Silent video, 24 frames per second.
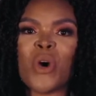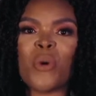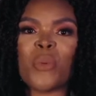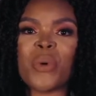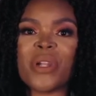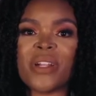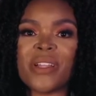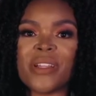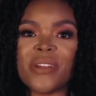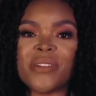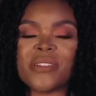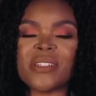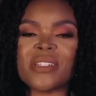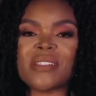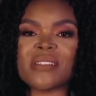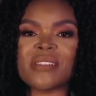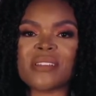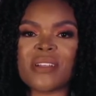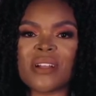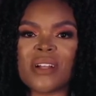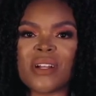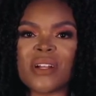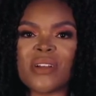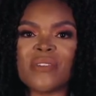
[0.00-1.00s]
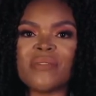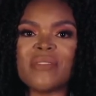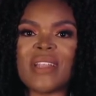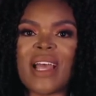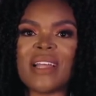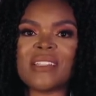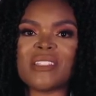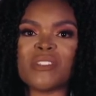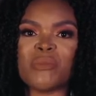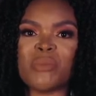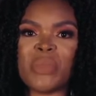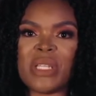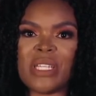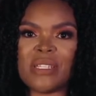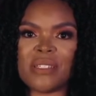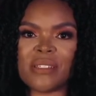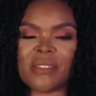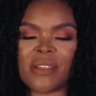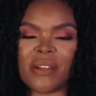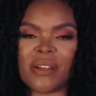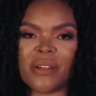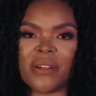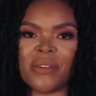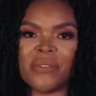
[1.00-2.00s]
We're here to serve, not to be
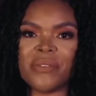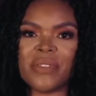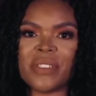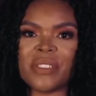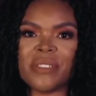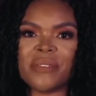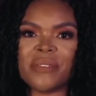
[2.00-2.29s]
served.